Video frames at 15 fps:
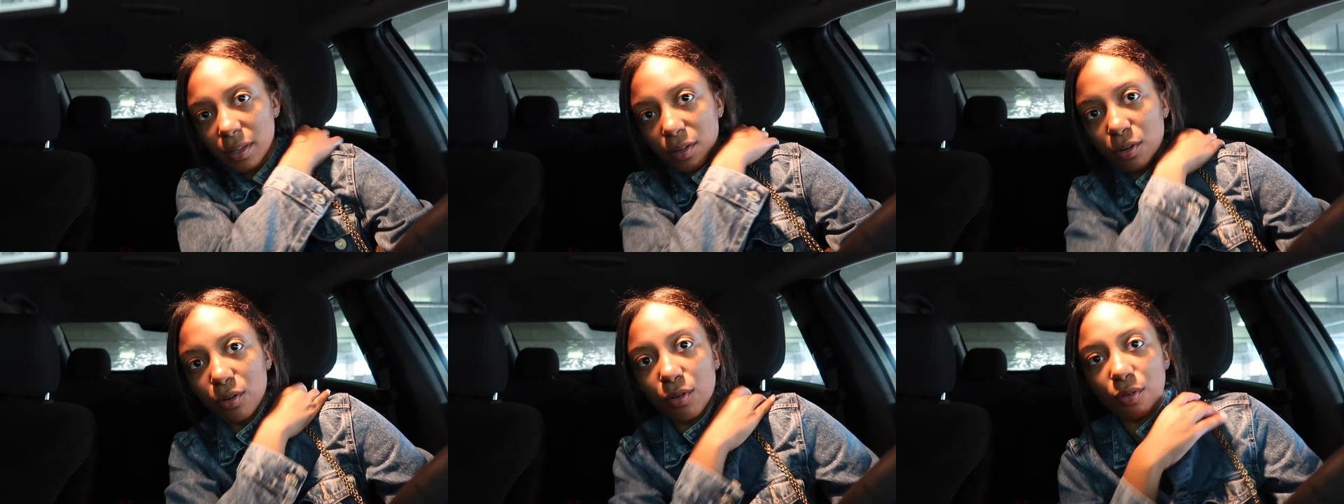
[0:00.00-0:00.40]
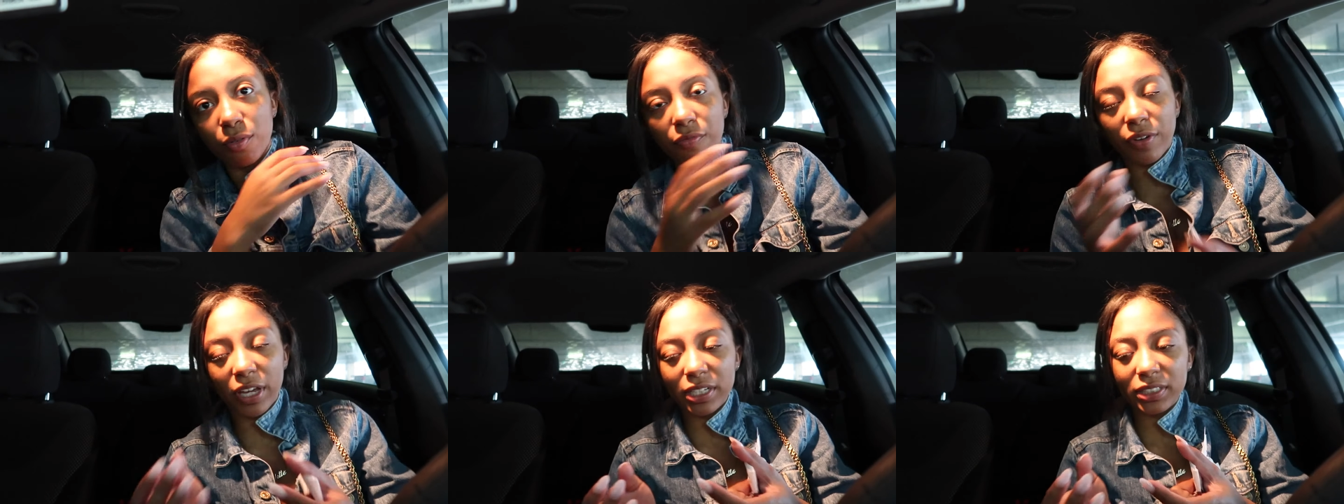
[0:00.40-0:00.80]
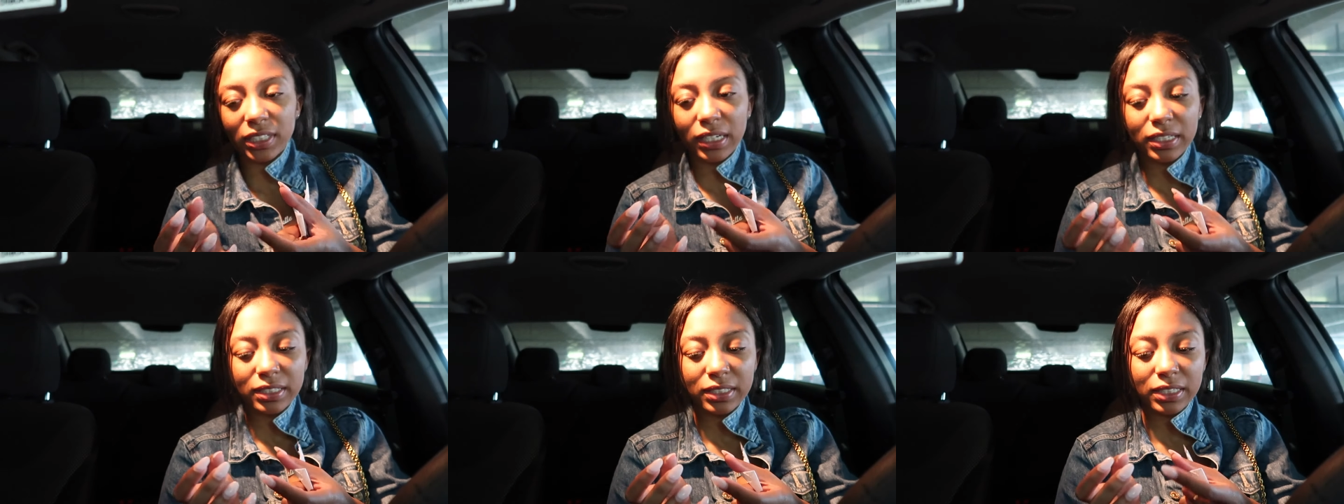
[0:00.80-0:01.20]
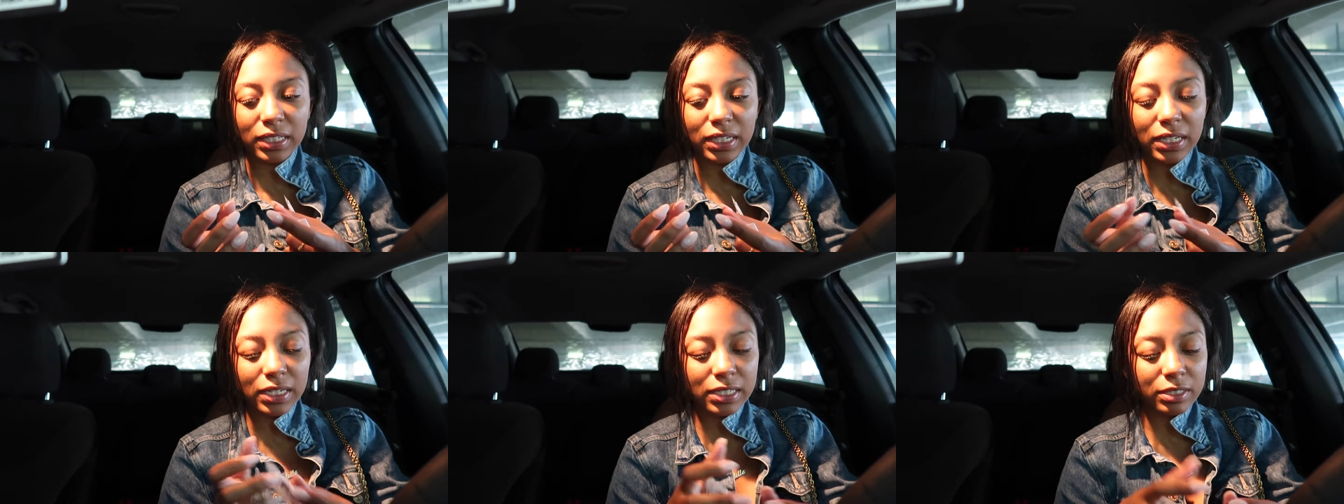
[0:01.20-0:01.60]
The little vase that is
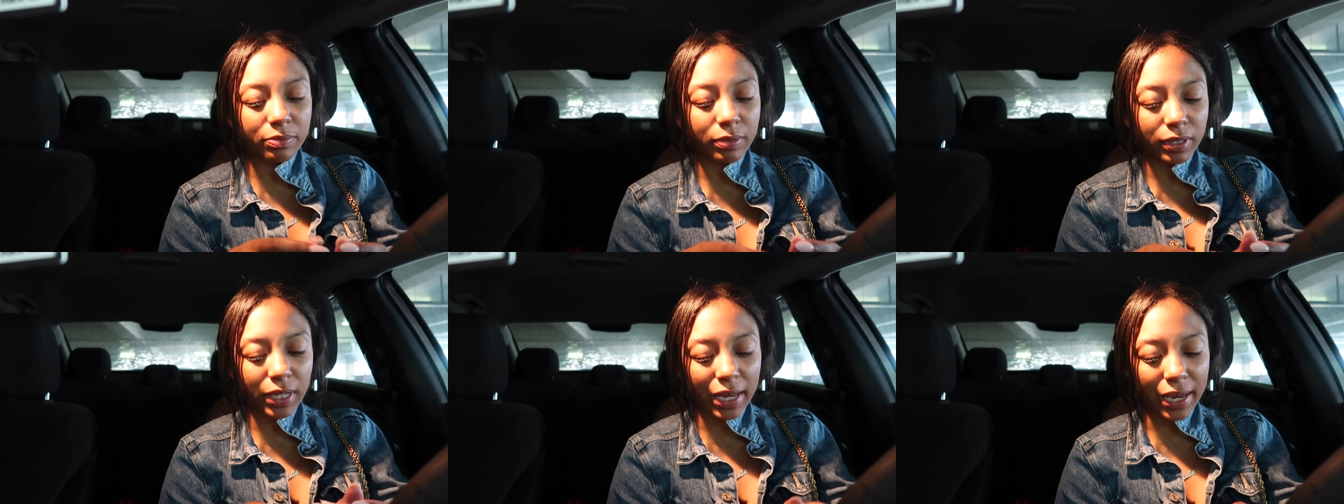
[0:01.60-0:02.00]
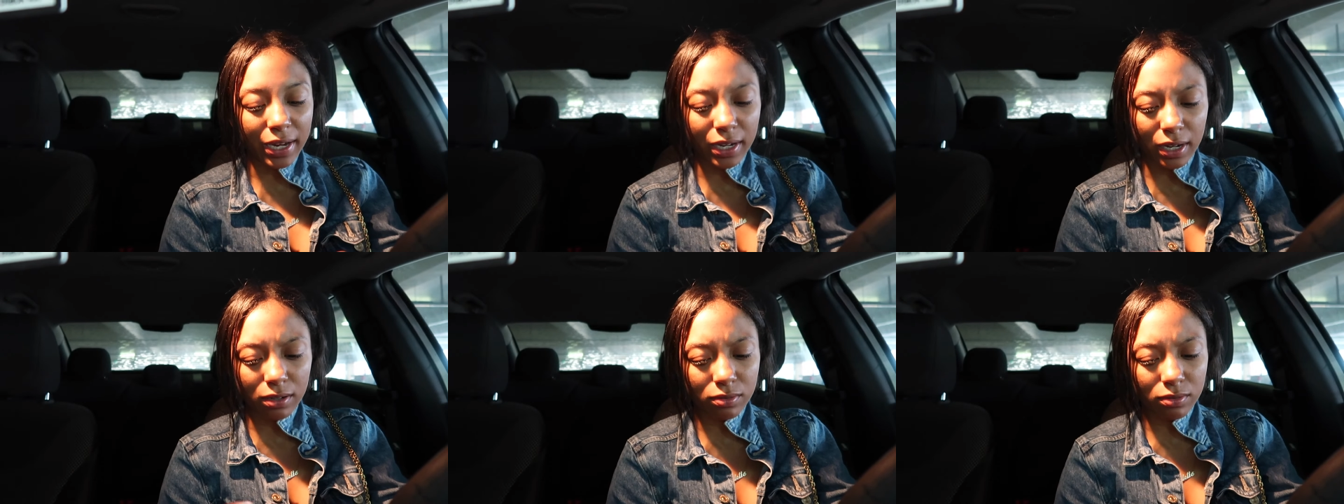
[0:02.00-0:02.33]
in is black.